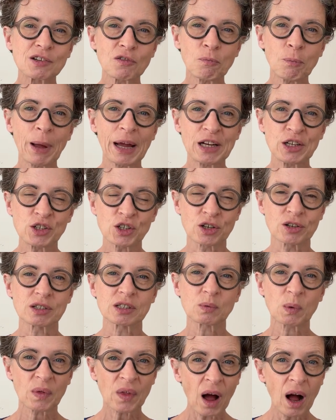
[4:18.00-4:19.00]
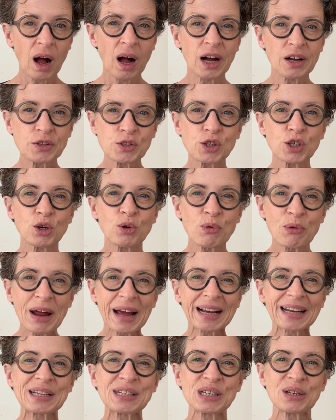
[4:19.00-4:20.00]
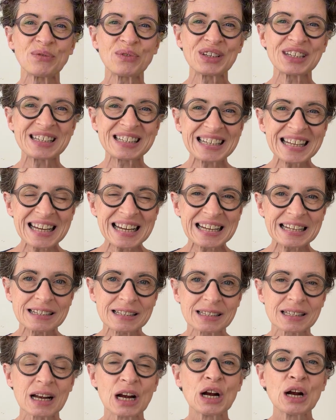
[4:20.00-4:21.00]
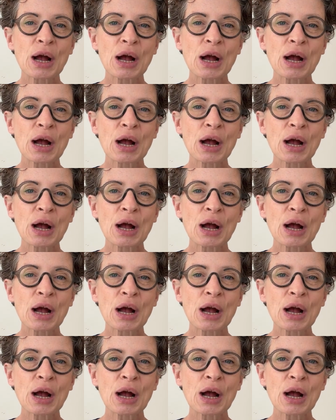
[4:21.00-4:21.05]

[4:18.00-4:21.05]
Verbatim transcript: of patients with HER2 negative disease,